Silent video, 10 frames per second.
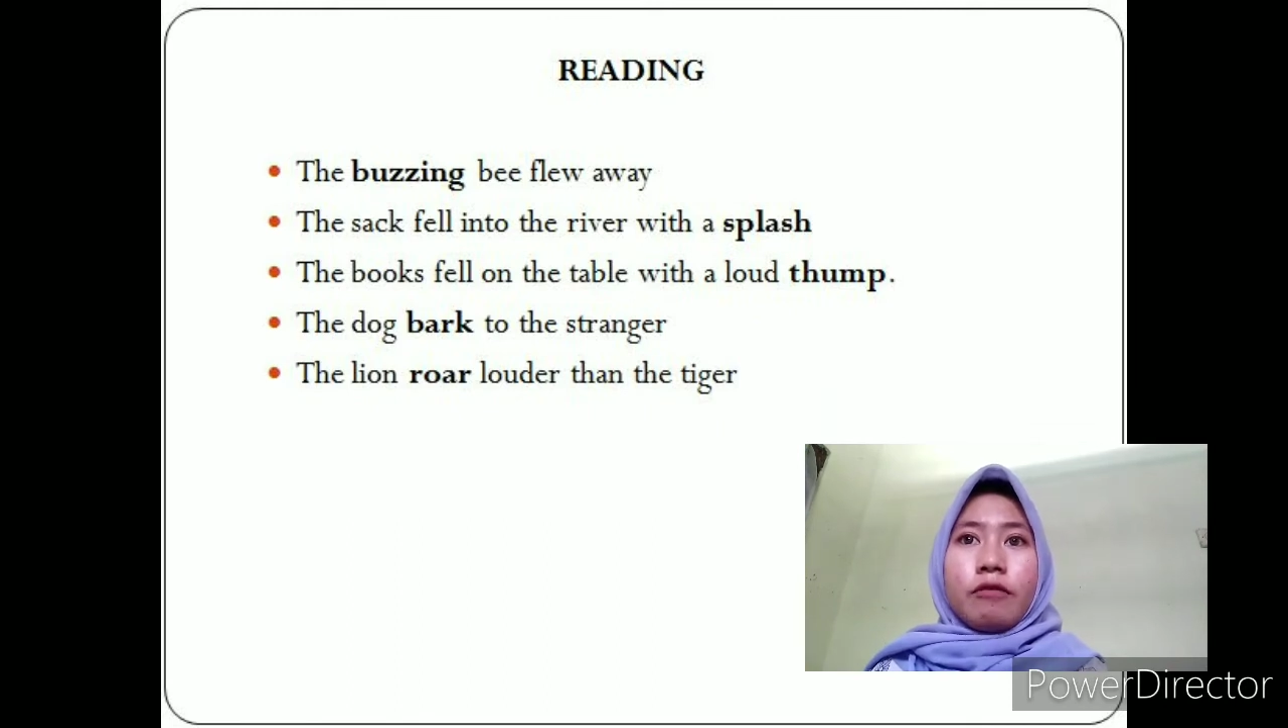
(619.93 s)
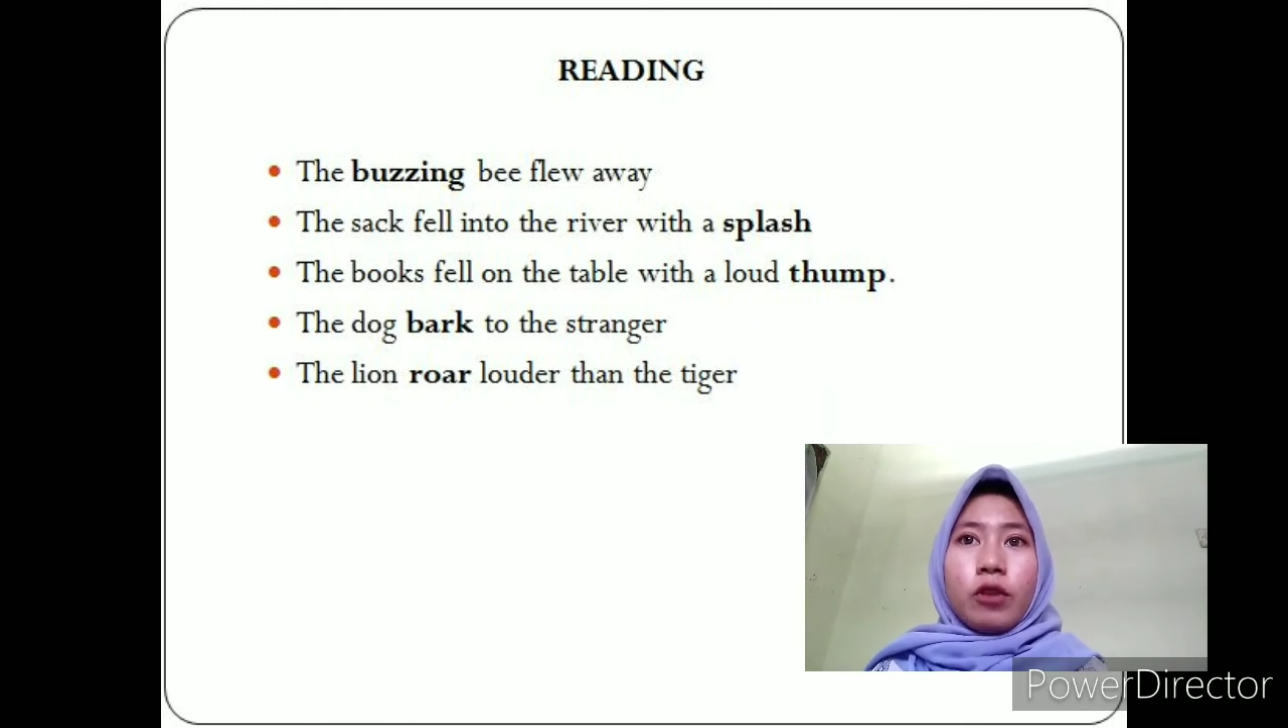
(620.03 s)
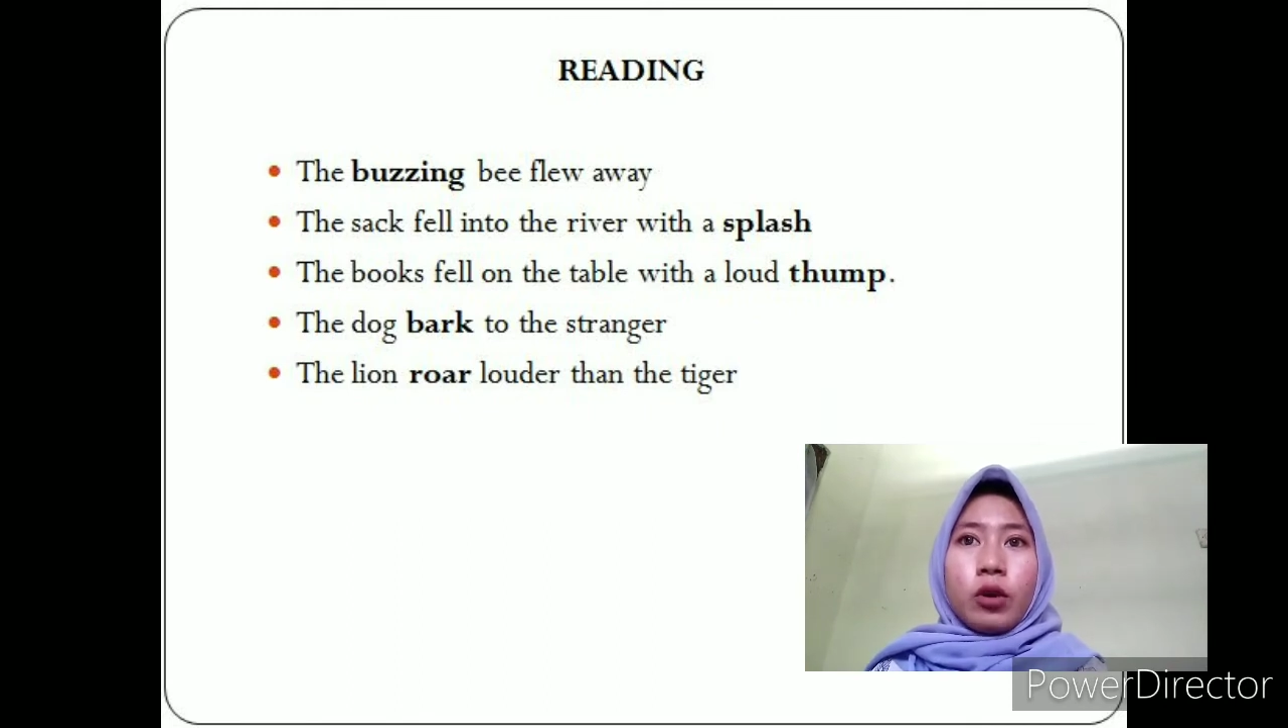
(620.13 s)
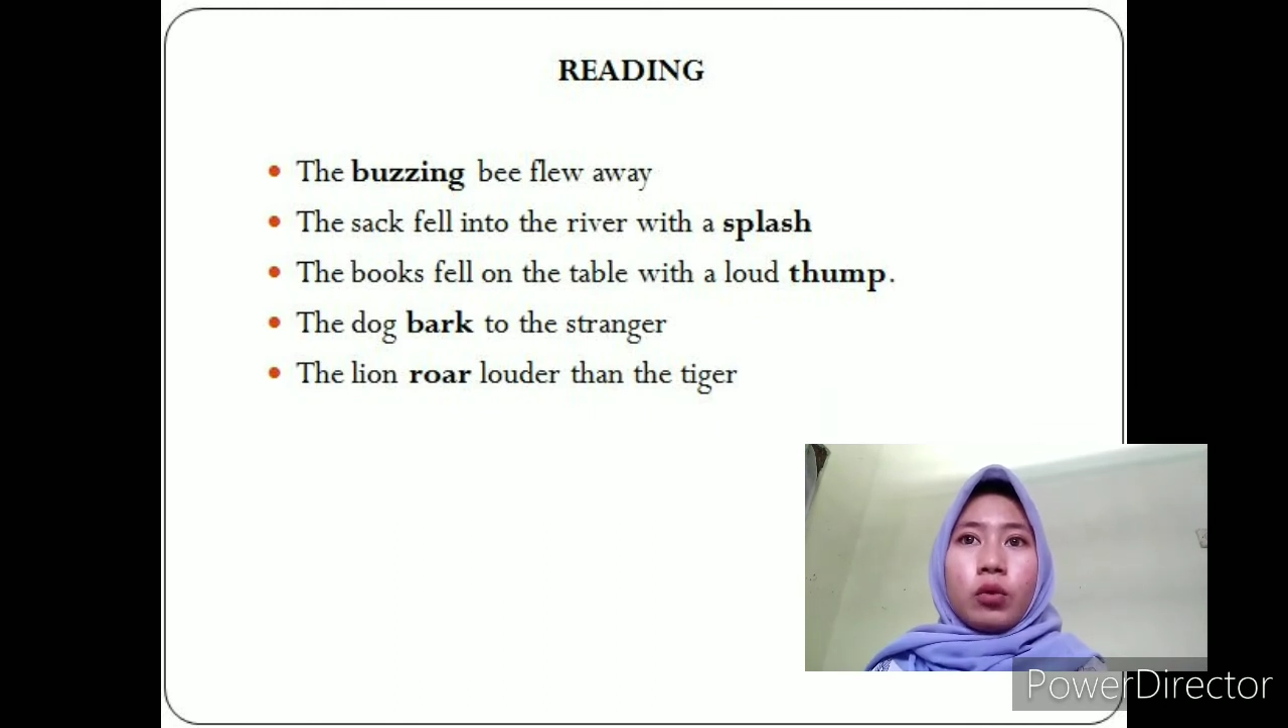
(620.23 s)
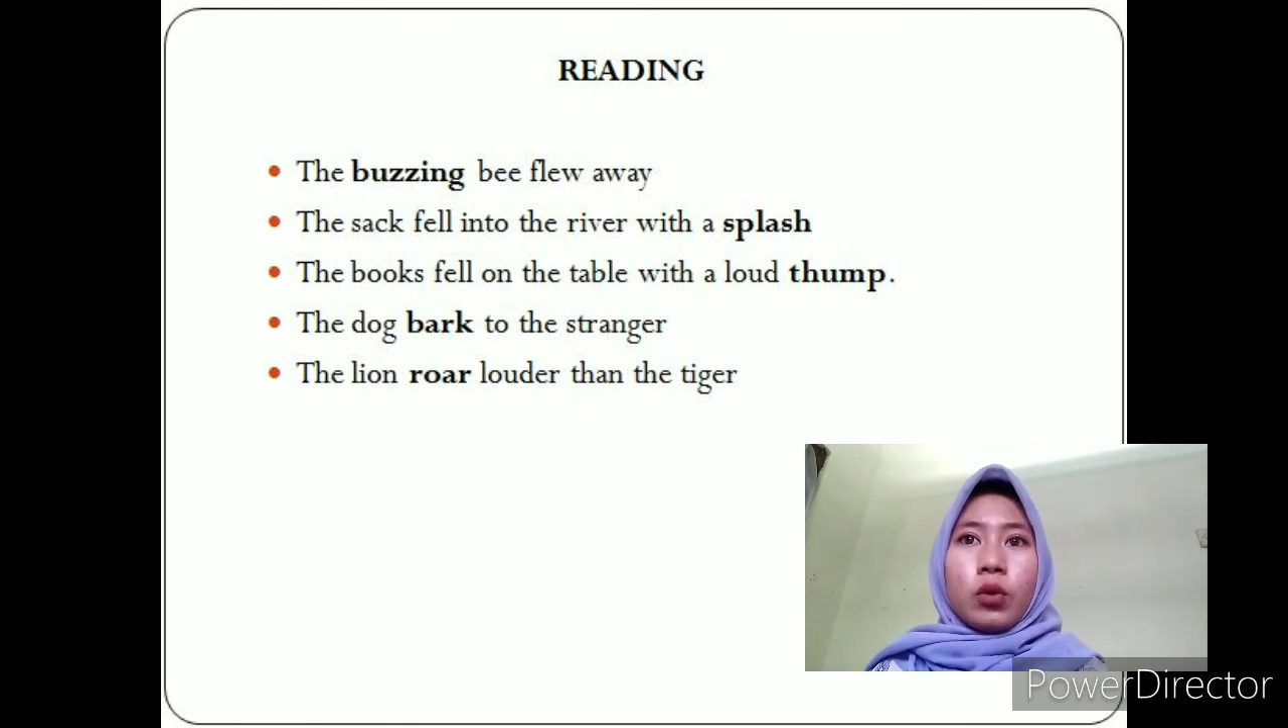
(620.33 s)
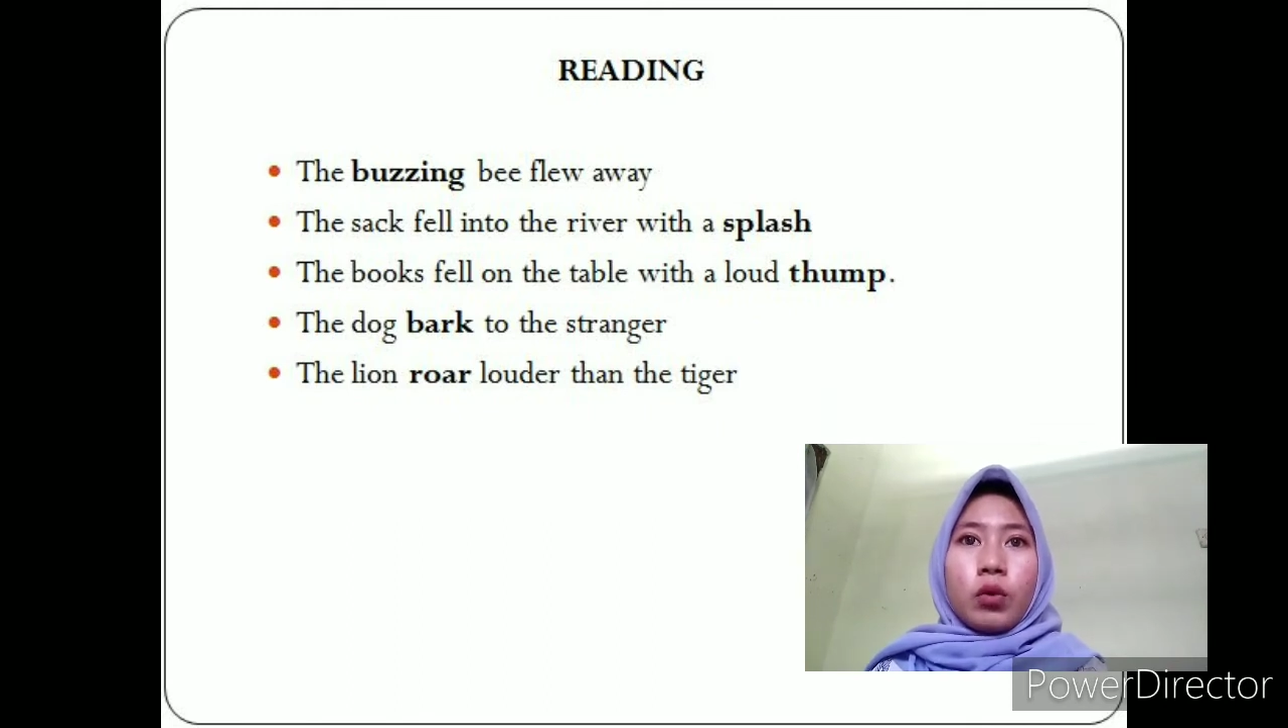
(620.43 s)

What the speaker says: flew